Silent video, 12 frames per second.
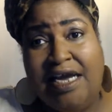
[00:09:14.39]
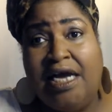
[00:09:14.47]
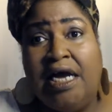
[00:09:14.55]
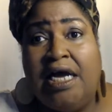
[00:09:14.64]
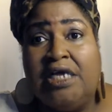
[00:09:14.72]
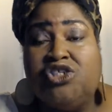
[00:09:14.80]

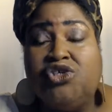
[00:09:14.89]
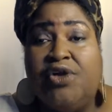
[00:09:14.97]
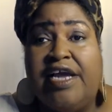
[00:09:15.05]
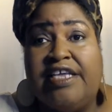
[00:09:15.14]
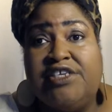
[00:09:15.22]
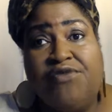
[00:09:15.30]

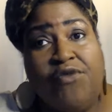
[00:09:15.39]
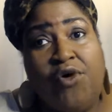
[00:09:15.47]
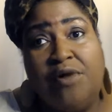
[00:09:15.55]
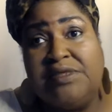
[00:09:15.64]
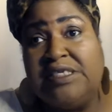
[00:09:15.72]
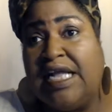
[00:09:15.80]

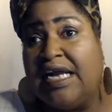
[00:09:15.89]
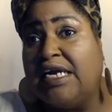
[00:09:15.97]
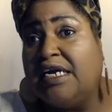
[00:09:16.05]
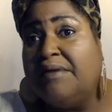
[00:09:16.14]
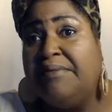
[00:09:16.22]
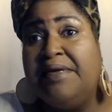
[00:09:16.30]
transforms like a
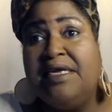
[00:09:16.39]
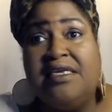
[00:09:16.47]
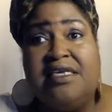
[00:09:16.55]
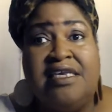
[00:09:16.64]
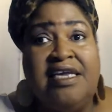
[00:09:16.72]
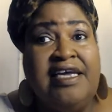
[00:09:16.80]
chameleon.
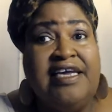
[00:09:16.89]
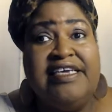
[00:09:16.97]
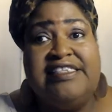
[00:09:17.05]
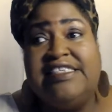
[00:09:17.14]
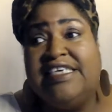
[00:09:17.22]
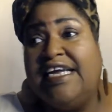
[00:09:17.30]
It
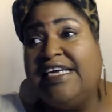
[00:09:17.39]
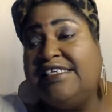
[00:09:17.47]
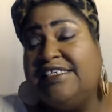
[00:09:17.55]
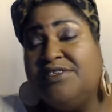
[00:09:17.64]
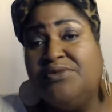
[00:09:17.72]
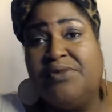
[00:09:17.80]
changes
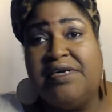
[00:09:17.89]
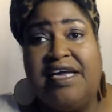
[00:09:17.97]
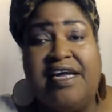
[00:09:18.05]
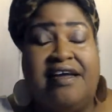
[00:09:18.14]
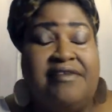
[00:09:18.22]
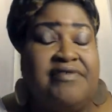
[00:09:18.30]

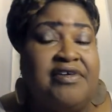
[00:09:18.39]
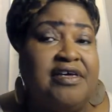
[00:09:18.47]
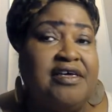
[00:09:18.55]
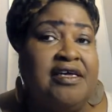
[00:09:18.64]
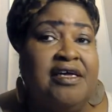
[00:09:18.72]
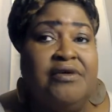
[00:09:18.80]
whatever
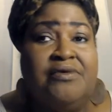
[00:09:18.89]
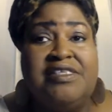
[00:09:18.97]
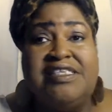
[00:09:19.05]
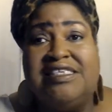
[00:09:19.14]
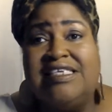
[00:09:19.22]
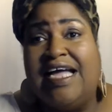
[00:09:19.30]
with the
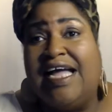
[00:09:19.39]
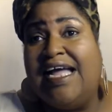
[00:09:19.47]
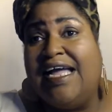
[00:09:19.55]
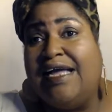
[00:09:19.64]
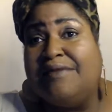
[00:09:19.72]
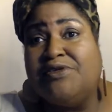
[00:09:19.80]

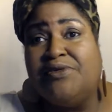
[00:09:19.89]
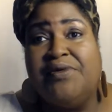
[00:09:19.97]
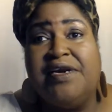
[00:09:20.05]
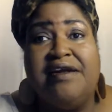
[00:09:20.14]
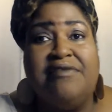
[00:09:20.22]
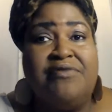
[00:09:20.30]
times or
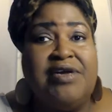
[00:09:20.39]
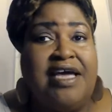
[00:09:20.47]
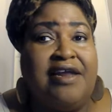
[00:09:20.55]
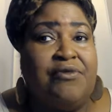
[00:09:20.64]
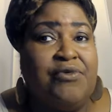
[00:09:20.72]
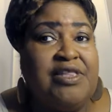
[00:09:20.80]
whatever. We got to
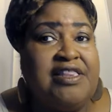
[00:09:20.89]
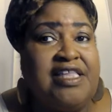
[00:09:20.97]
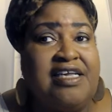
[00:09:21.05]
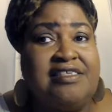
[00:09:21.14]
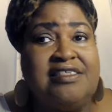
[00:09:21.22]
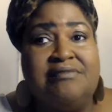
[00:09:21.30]
rethink
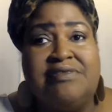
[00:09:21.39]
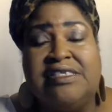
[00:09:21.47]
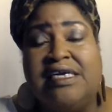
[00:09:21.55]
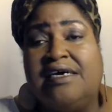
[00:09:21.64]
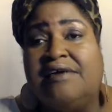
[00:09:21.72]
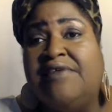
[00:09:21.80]
some
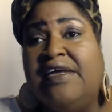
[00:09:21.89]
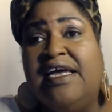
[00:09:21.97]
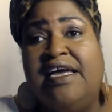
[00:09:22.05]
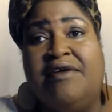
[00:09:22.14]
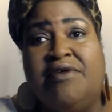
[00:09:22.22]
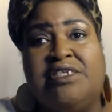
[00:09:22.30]
stuff,
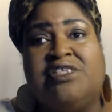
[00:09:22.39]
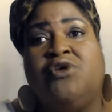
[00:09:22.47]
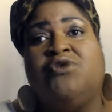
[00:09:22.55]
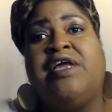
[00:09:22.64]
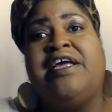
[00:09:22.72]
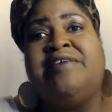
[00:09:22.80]
and so
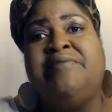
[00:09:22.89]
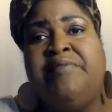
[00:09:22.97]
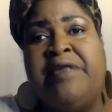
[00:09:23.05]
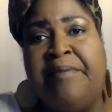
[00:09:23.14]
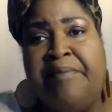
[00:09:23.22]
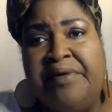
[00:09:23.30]
they
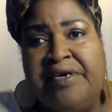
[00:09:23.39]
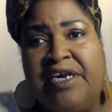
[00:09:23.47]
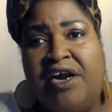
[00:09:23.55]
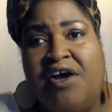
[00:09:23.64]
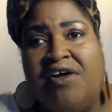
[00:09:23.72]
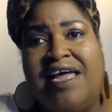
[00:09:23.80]
putting it
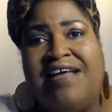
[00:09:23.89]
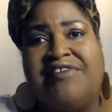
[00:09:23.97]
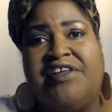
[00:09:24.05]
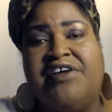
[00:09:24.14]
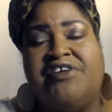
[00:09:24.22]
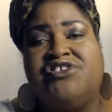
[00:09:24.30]
all out there
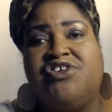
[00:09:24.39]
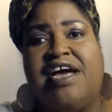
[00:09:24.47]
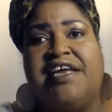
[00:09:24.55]
to try to